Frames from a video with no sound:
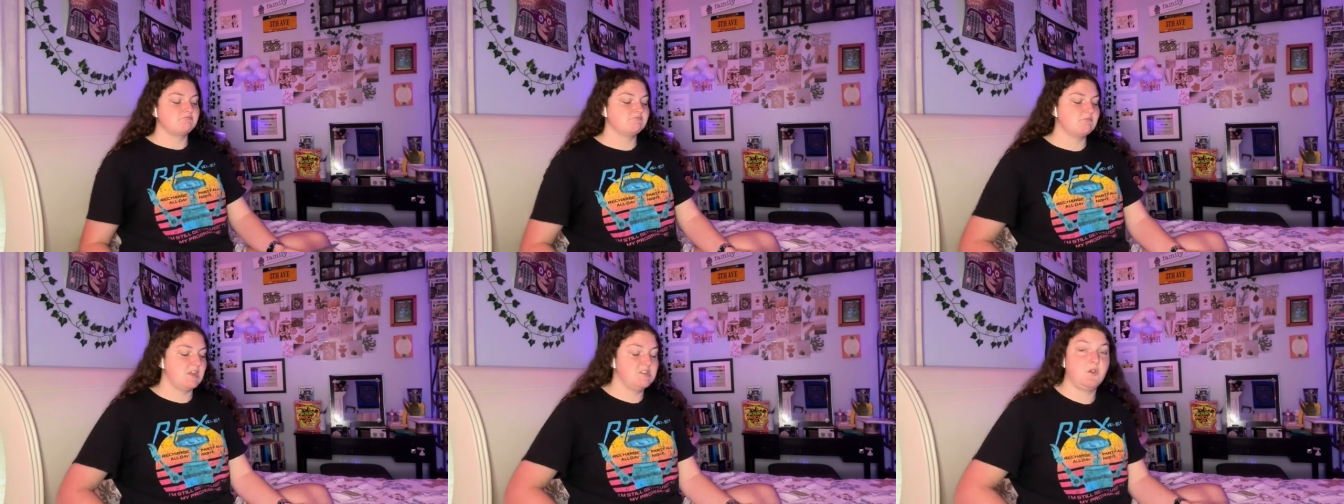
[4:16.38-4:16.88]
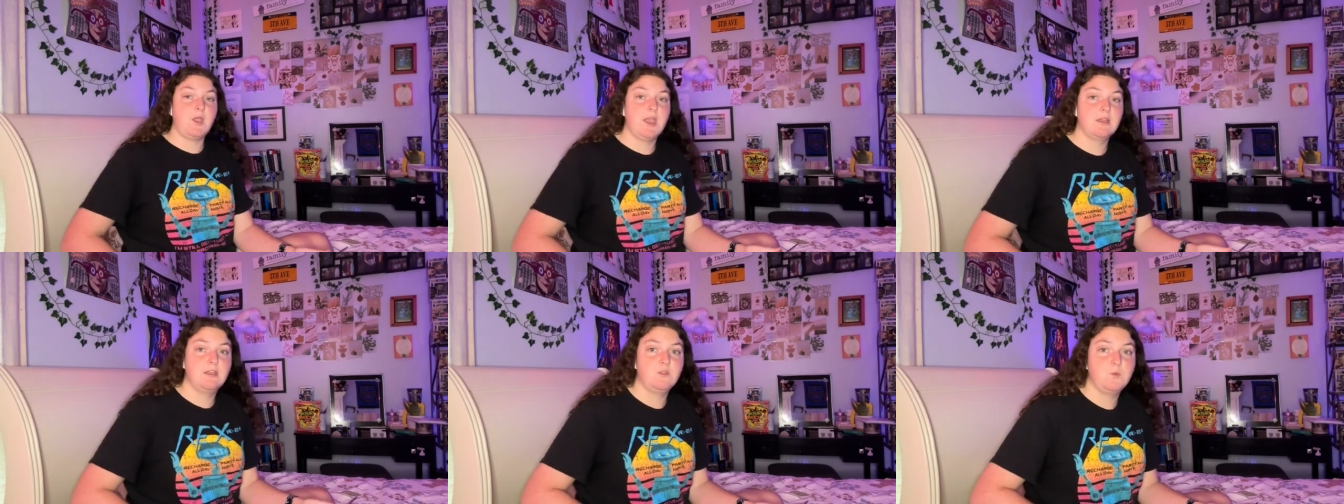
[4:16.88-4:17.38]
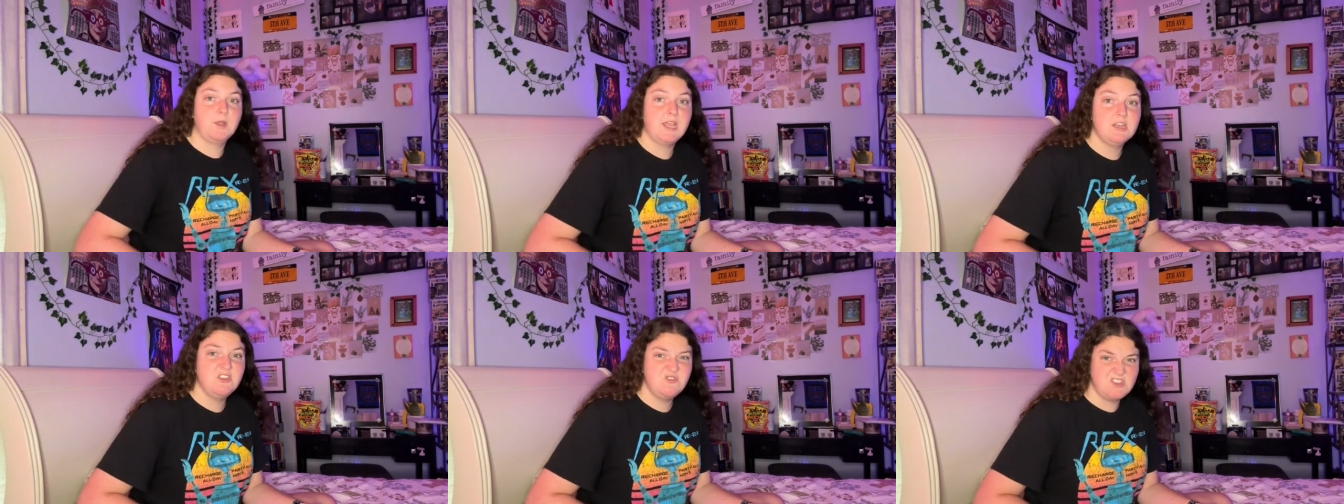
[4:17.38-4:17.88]
it's okay because we're
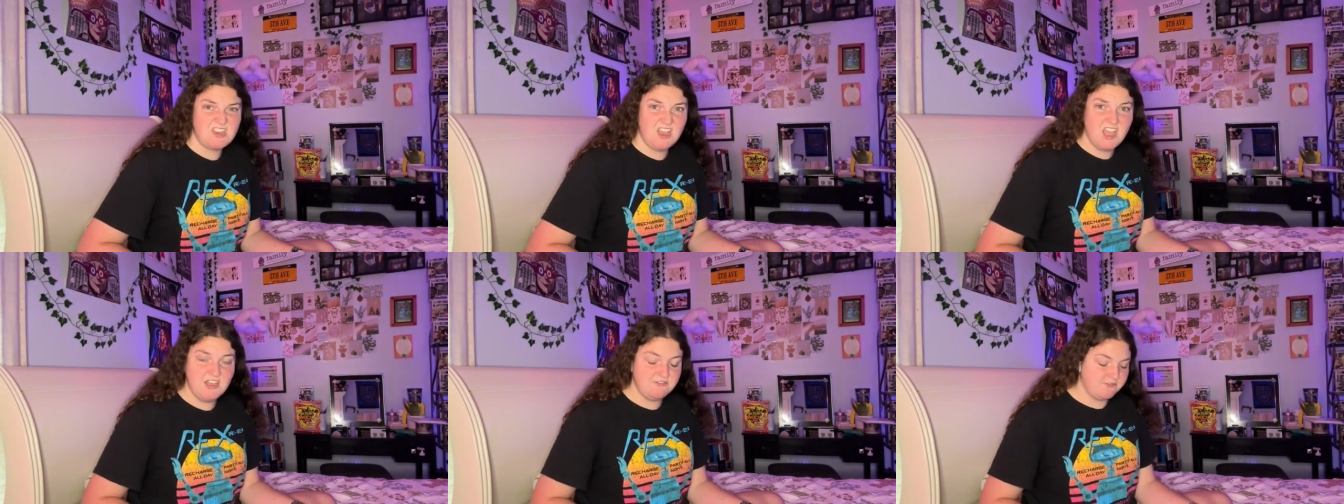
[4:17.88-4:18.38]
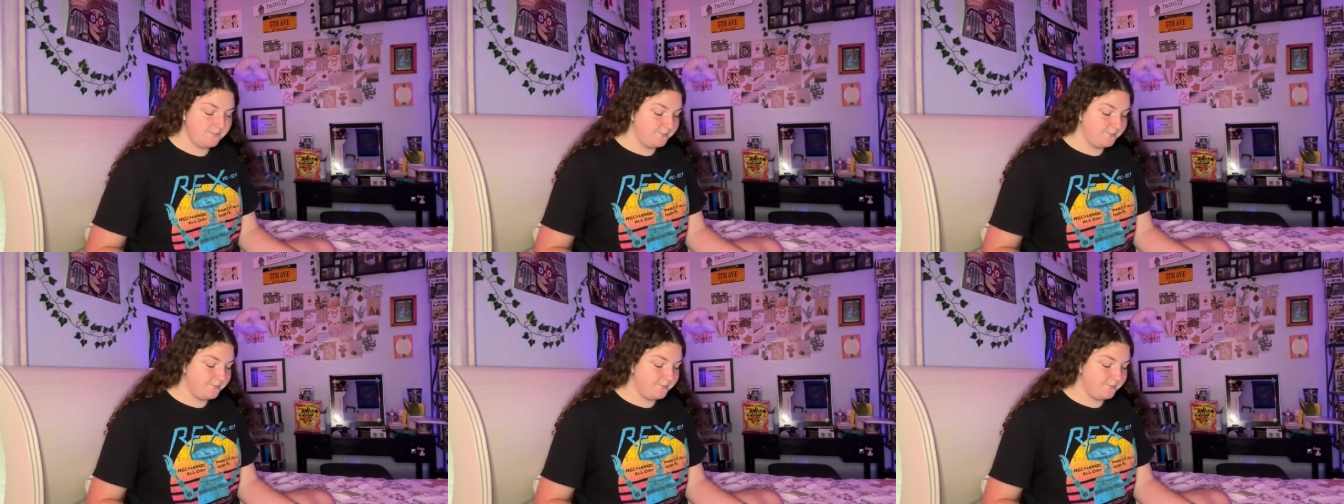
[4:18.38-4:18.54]
getting new stuff.